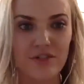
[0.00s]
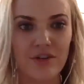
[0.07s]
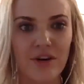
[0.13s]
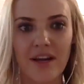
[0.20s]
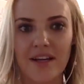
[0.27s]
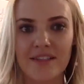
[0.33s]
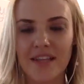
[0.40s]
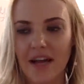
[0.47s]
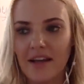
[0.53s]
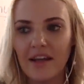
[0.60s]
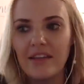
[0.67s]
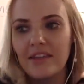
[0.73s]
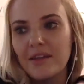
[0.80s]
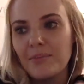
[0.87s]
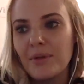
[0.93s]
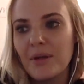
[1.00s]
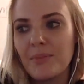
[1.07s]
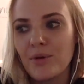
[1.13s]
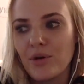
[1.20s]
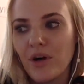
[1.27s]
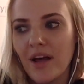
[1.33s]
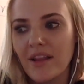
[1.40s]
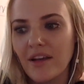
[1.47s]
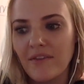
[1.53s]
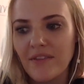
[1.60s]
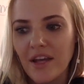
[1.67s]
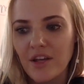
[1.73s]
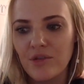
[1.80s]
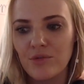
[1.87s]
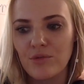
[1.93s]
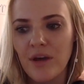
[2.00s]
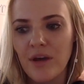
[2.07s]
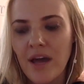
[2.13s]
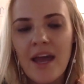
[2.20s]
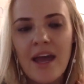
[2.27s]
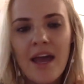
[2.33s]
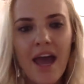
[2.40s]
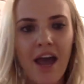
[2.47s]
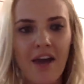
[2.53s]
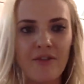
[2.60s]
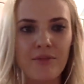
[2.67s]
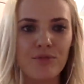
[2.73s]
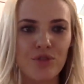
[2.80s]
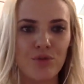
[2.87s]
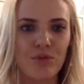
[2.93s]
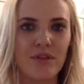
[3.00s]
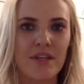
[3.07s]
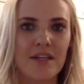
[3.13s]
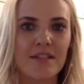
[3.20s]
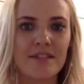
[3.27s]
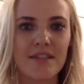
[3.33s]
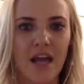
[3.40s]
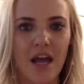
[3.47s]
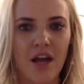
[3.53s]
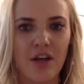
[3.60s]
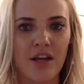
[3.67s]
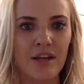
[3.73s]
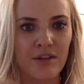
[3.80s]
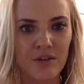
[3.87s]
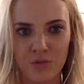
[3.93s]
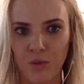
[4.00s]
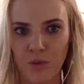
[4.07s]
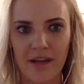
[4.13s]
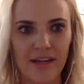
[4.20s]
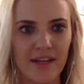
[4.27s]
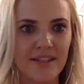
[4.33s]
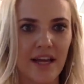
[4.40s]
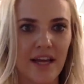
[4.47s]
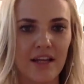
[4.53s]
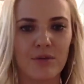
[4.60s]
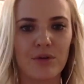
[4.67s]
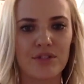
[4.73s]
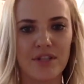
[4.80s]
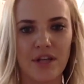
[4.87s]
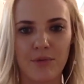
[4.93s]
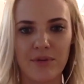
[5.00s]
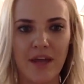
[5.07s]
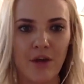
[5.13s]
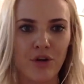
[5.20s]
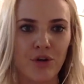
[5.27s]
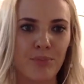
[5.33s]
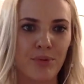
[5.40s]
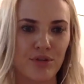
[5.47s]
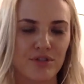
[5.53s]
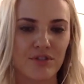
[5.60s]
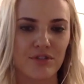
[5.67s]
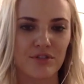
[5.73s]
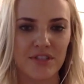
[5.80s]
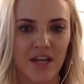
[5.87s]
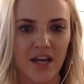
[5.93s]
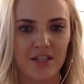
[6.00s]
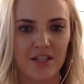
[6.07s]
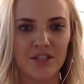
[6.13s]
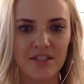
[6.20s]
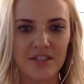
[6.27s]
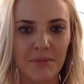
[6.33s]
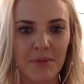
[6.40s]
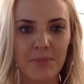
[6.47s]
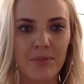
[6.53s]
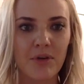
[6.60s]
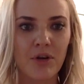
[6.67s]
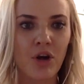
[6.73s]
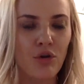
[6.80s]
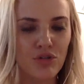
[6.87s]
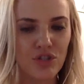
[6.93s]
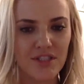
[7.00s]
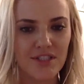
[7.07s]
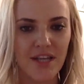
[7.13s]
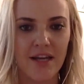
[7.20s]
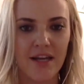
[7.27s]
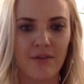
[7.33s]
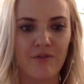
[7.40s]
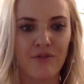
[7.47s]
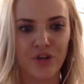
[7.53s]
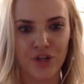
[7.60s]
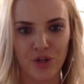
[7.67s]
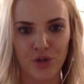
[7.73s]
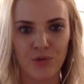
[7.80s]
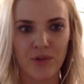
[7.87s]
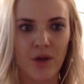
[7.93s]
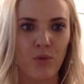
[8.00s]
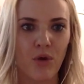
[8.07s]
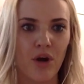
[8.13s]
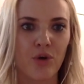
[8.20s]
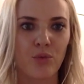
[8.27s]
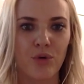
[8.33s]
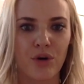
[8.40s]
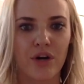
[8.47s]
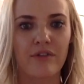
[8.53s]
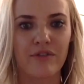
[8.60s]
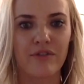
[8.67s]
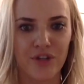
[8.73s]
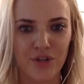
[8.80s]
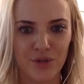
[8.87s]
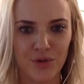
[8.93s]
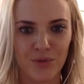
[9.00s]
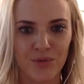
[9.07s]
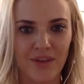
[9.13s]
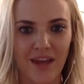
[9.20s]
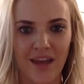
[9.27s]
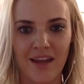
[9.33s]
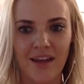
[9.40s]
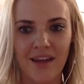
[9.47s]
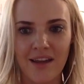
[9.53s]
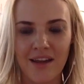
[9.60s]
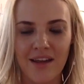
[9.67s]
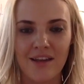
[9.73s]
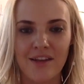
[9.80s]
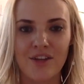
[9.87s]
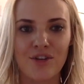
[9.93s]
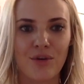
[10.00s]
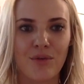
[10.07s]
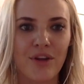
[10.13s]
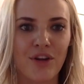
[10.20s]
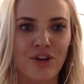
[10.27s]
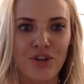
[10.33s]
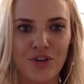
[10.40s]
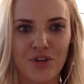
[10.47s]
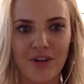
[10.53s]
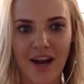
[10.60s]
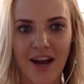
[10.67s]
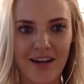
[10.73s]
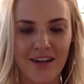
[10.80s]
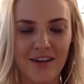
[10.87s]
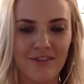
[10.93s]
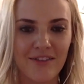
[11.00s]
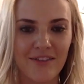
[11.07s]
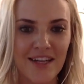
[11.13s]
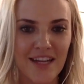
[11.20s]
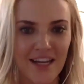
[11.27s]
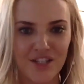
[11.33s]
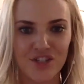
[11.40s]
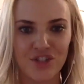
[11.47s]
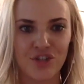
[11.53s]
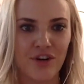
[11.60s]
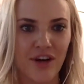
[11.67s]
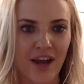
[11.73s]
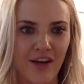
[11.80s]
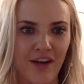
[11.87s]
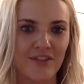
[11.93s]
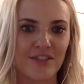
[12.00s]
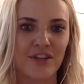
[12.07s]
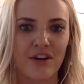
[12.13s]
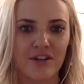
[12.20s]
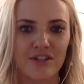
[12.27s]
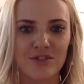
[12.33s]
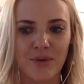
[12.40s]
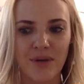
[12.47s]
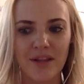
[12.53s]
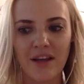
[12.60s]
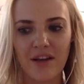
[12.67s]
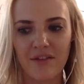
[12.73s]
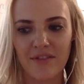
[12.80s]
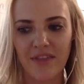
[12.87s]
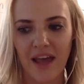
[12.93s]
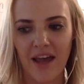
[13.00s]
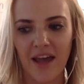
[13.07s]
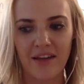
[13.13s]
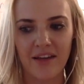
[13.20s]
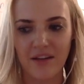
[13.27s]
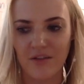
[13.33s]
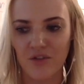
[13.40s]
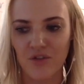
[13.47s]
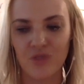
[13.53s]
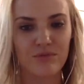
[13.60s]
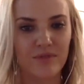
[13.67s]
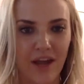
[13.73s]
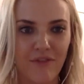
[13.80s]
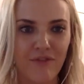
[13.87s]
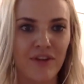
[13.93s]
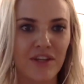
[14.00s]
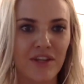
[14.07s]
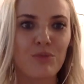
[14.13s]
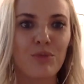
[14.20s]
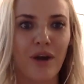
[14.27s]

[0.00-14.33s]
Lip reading: great. Exactly. I think I love that you have them do things that, like exactly what you said, without your personal touch. Because I mean, coaches sign up for you. They want to work for you. They're your kind of niche or your avatar. So I love that. And you definitely,